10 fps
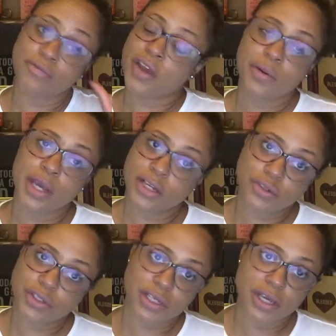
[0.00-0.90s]
a very
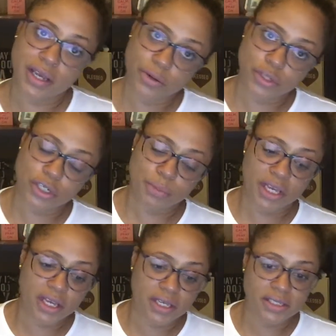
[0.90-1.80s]
interesting energy
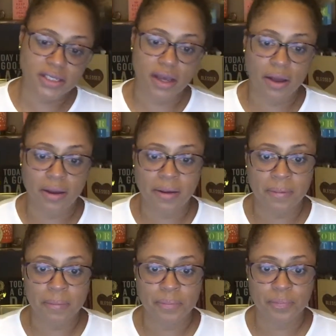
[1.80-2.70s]
because
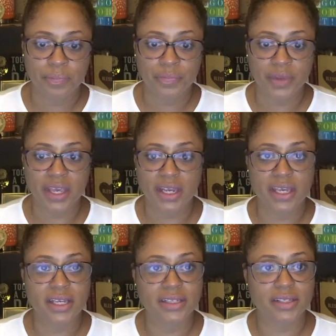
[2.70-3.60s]
it
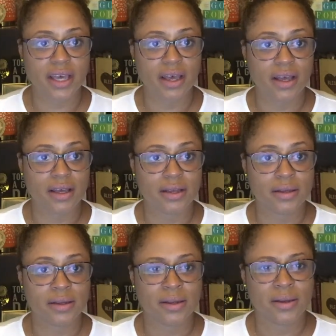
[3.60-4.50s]
is kind